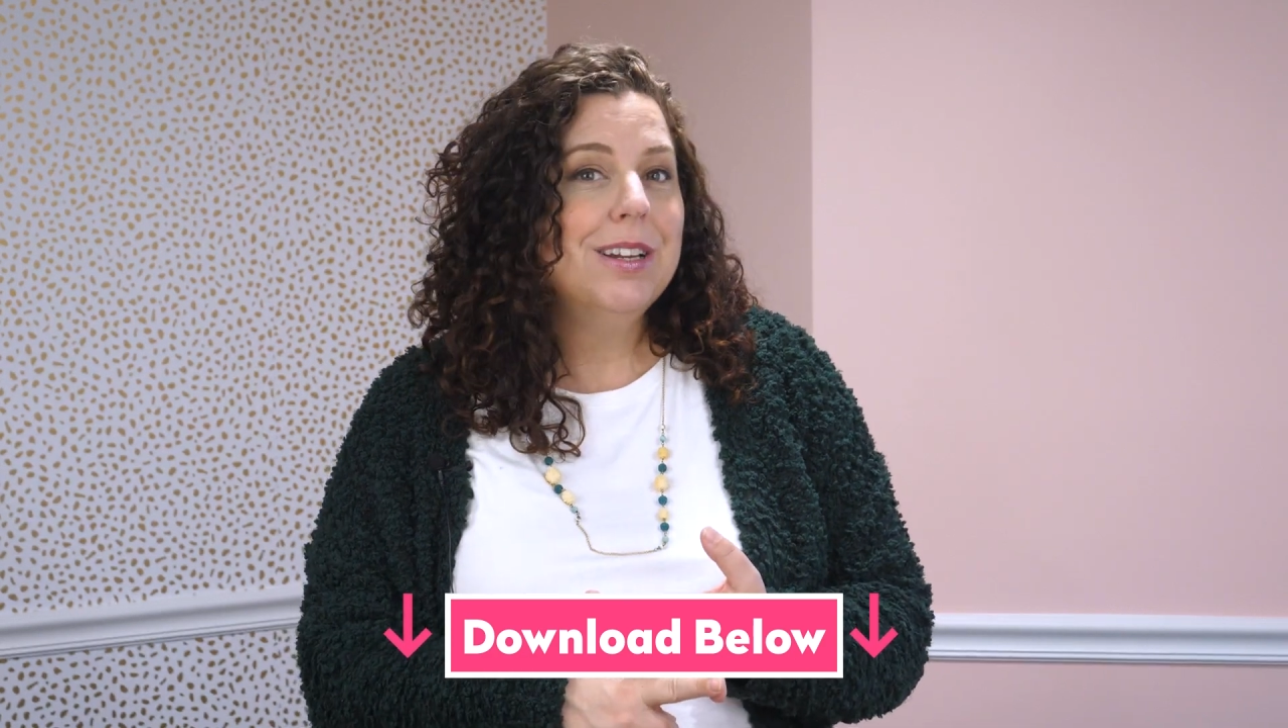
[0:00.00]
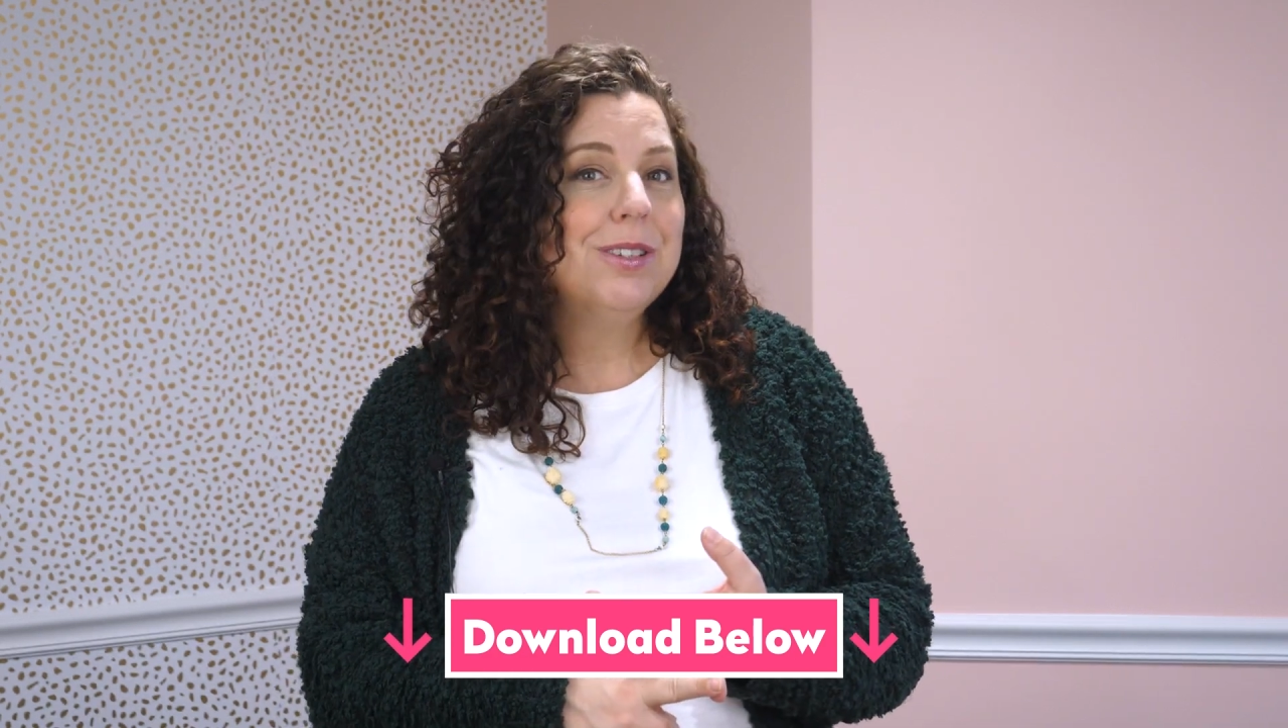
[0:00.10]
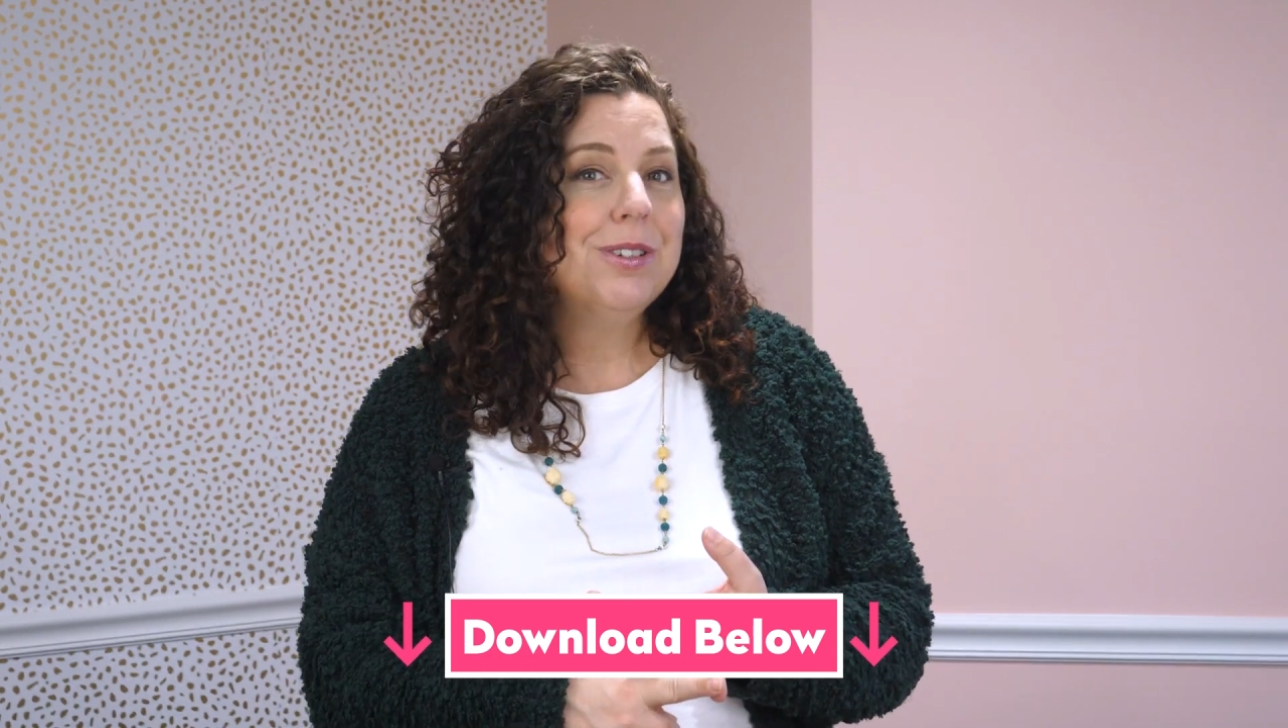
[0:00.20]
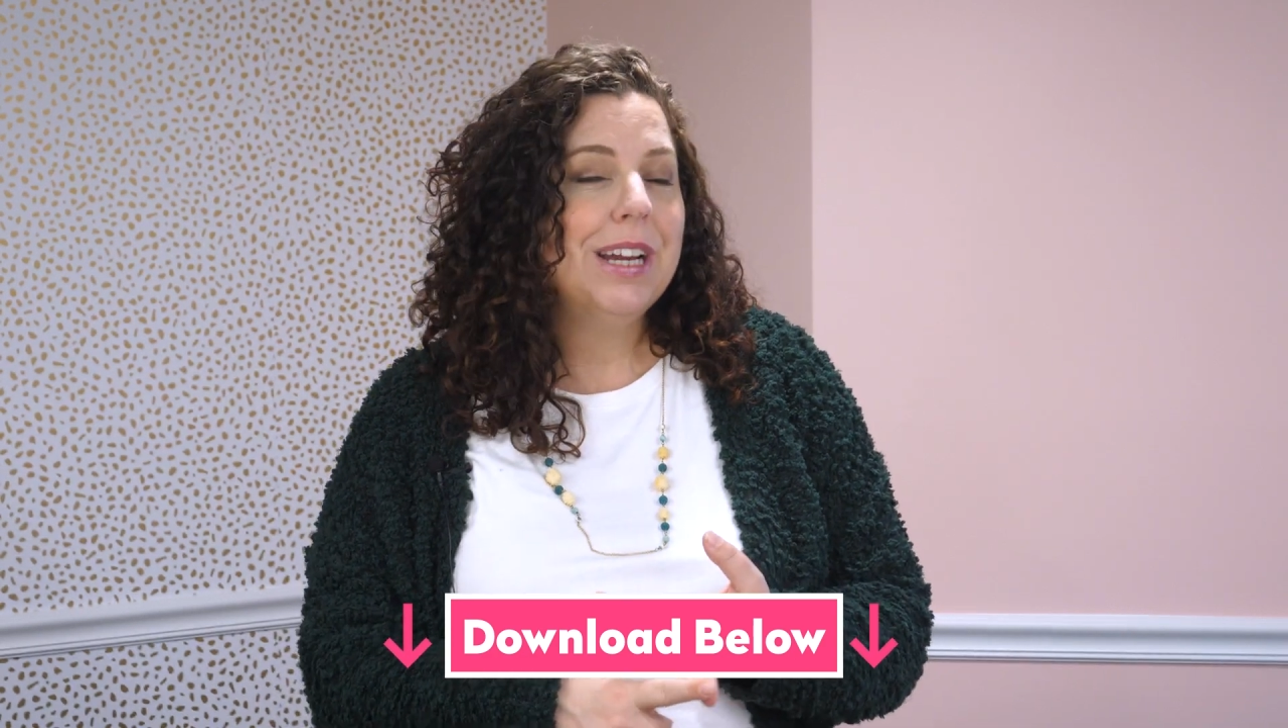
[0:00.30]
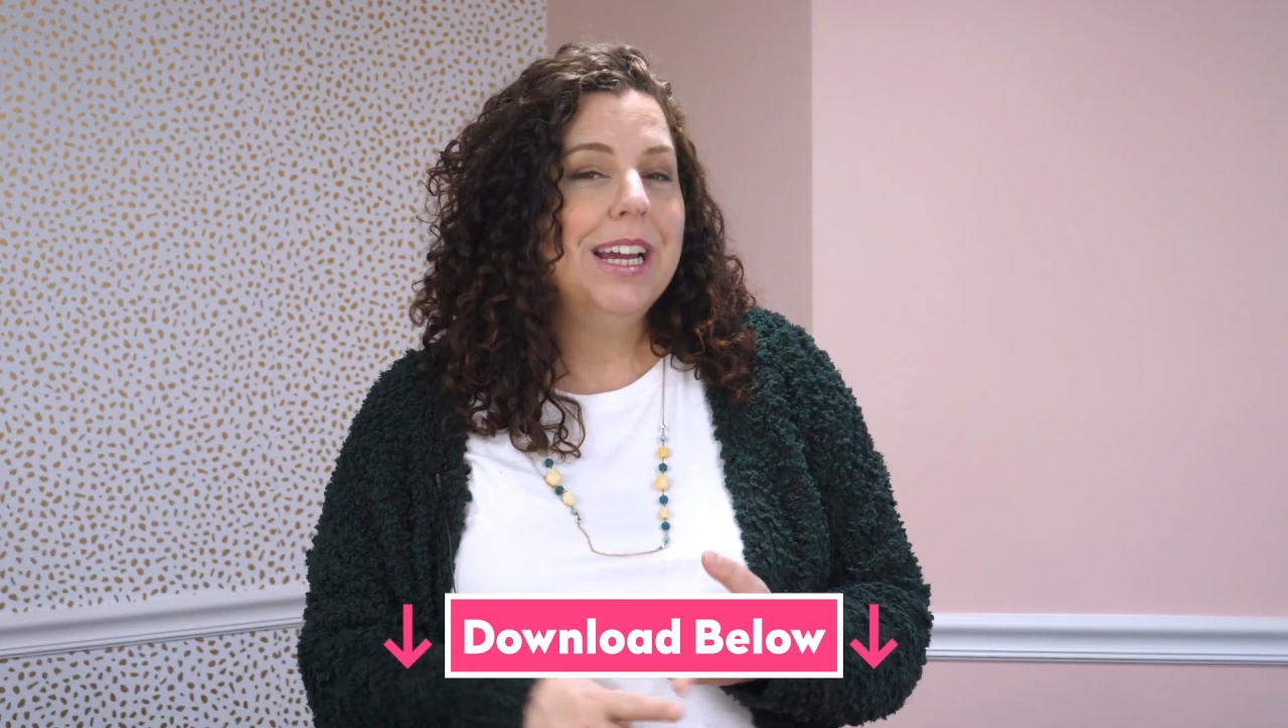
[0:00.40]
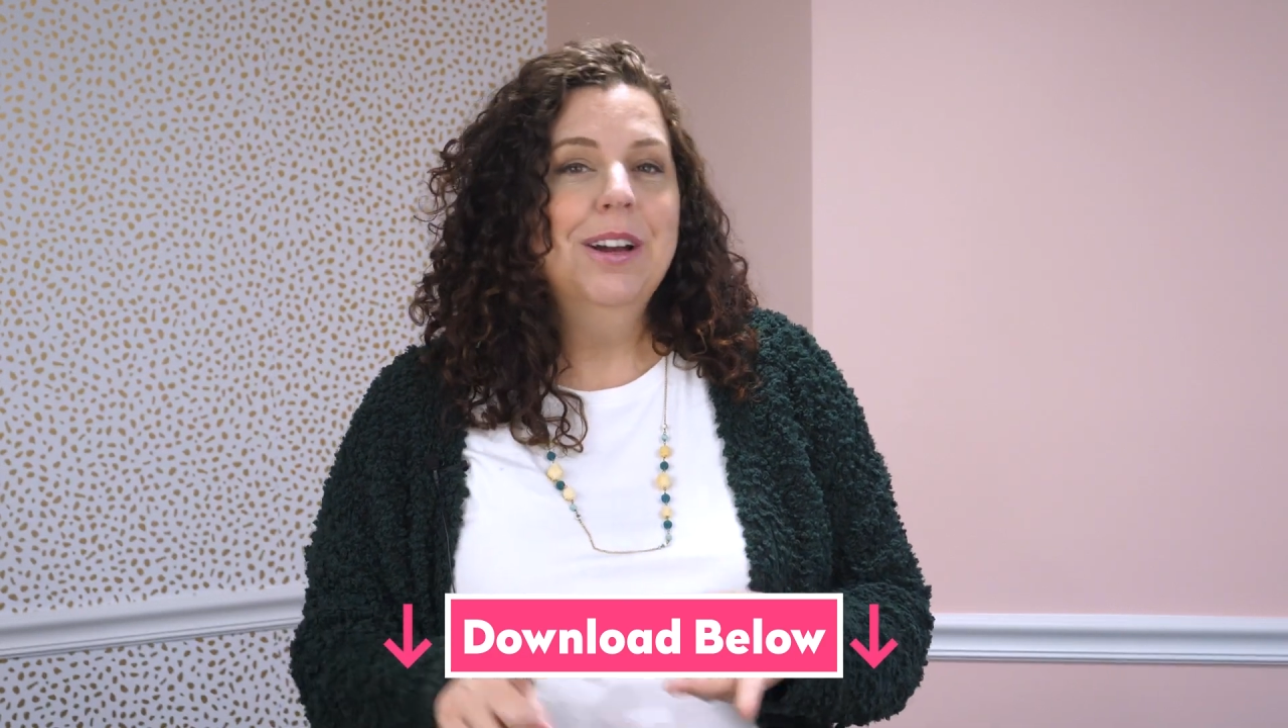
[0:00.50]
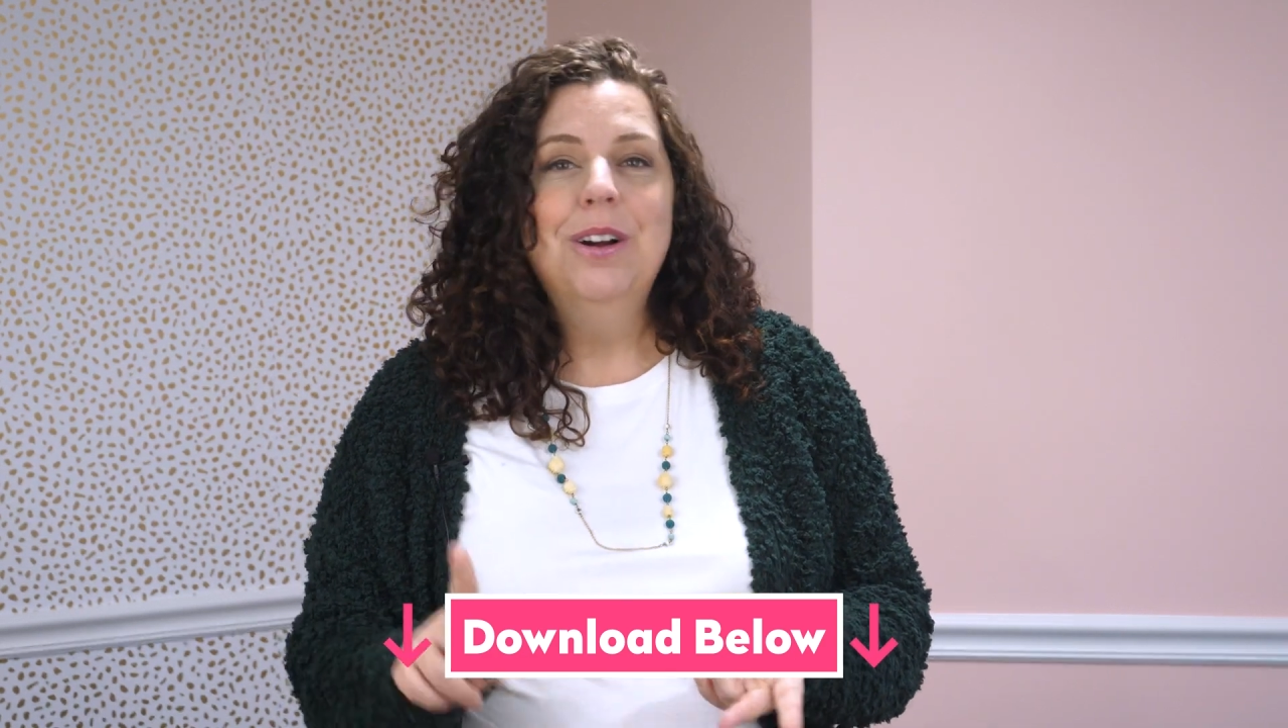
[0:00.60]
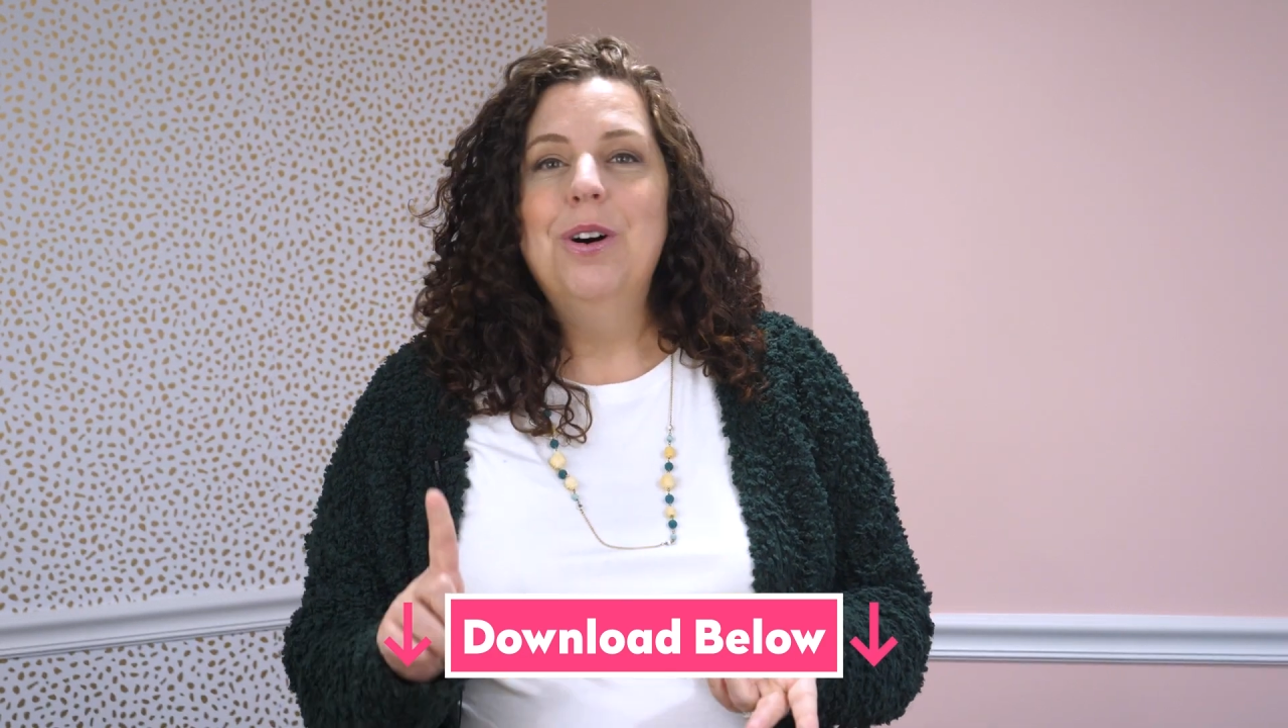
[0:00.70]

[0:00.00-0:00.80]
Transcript: industry